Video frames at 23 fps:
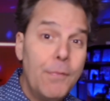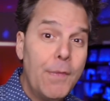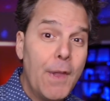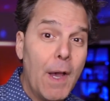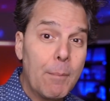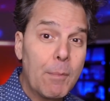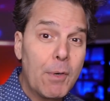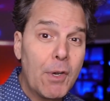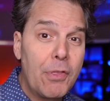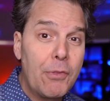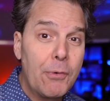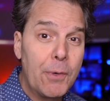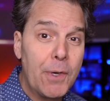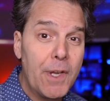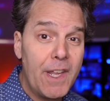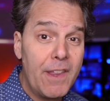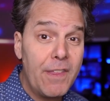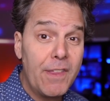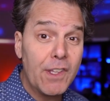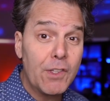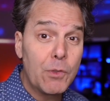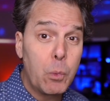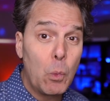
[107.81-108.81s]
Number three,
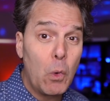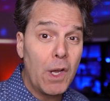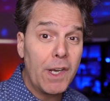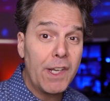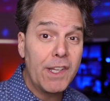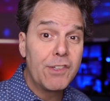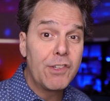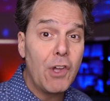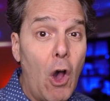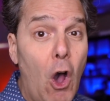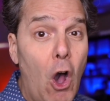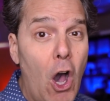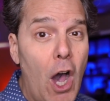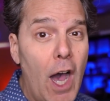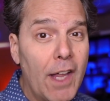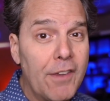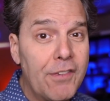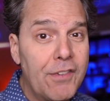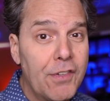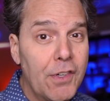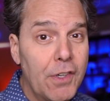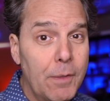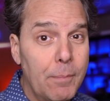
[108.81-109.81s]
this one is
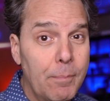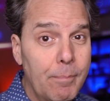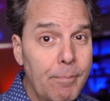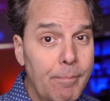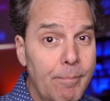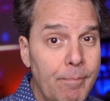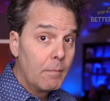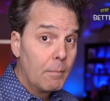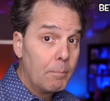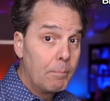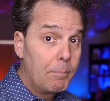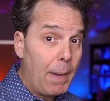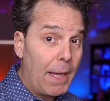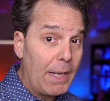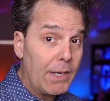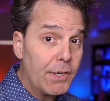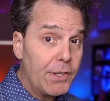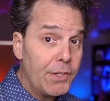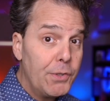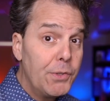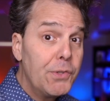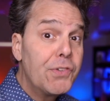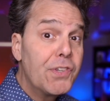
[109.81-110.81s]
awesome. Better
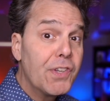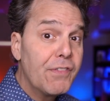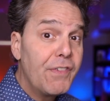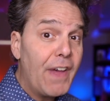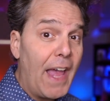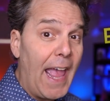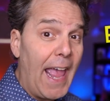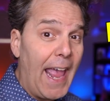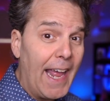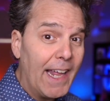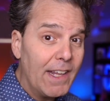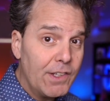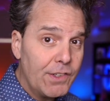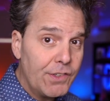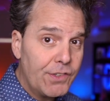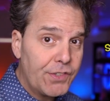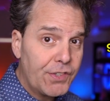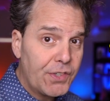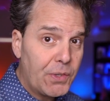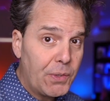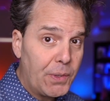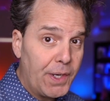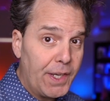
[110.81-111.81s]
use of end
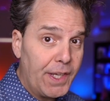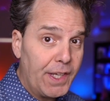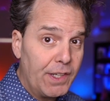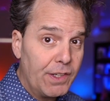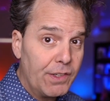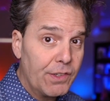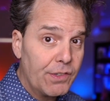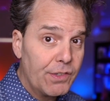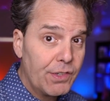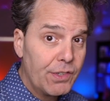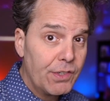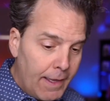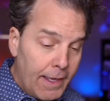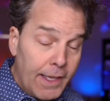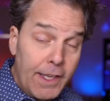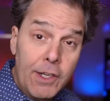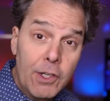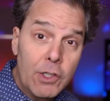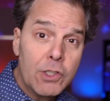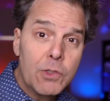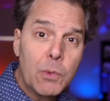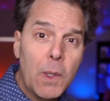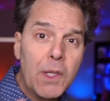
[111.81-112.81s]
screens.
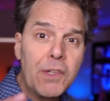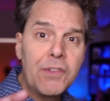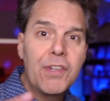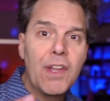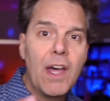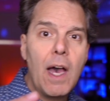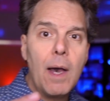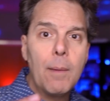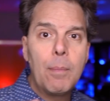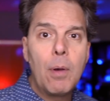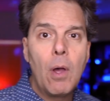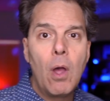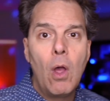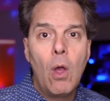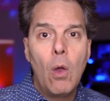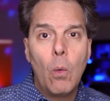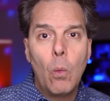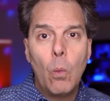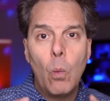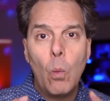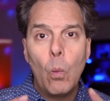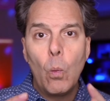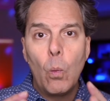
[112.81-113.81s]
Here's what's up.
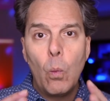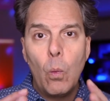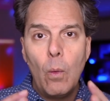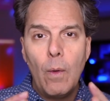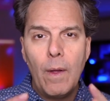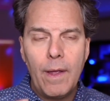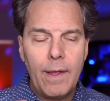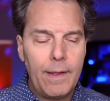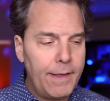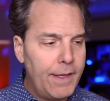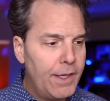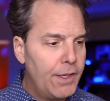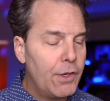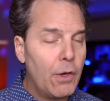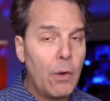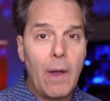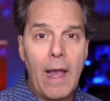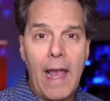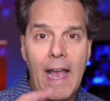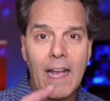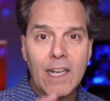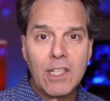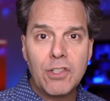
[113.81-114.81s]
You
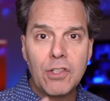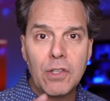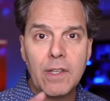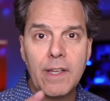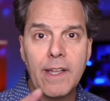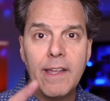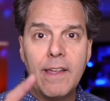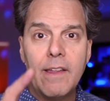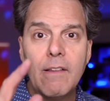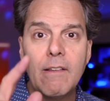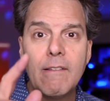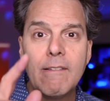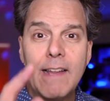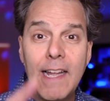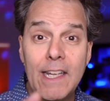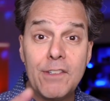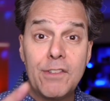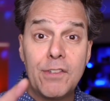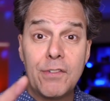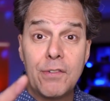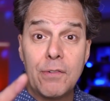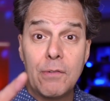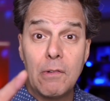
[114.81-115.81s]
know, actually,
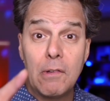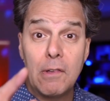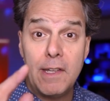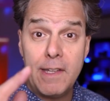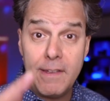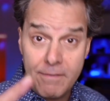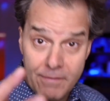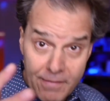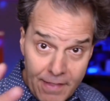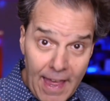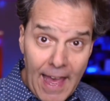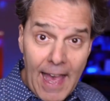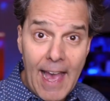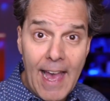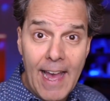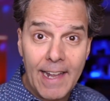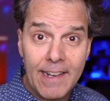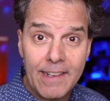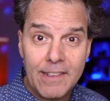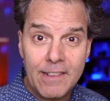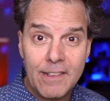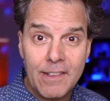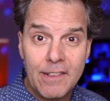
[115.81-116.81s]
let's leave
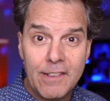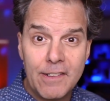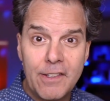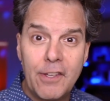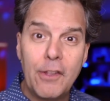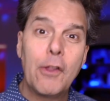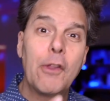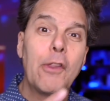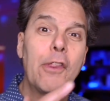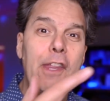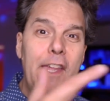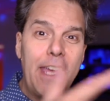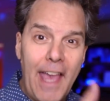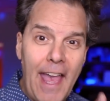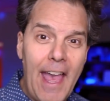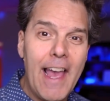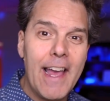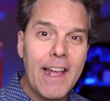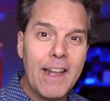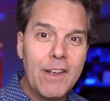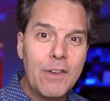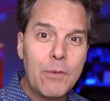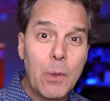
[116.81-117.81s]
that till the
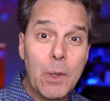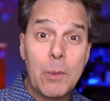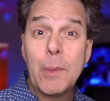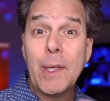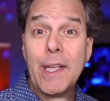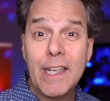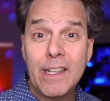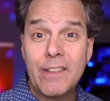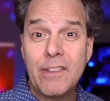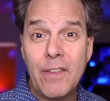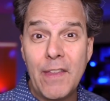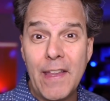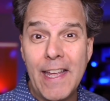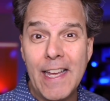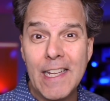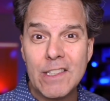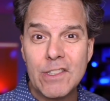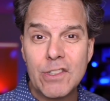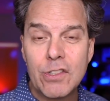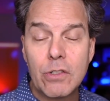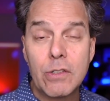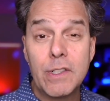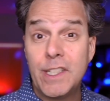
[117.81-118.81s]
end when we get to the
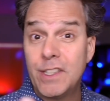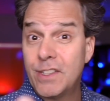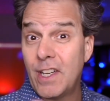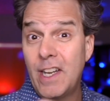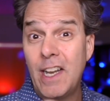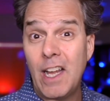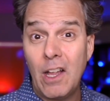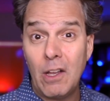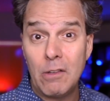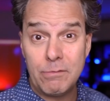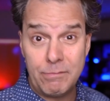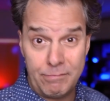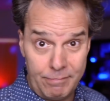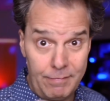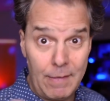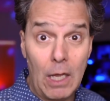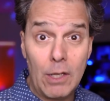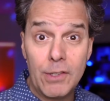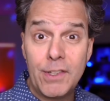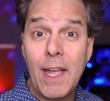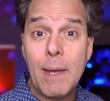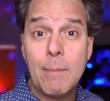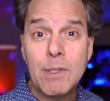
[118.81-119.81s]
end screens, and
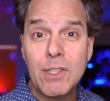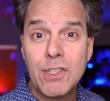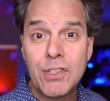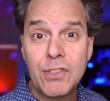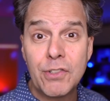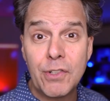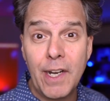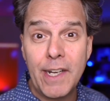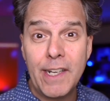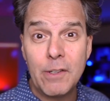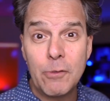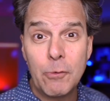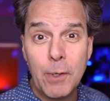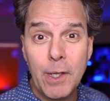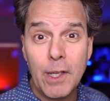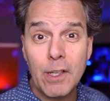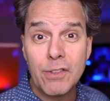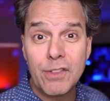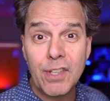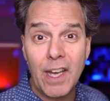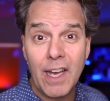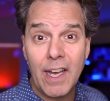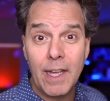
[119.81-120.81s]
I'll demonstrate in
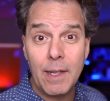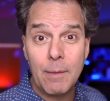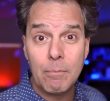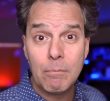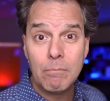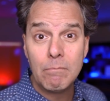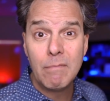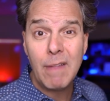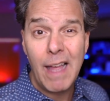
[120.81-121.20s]
real time.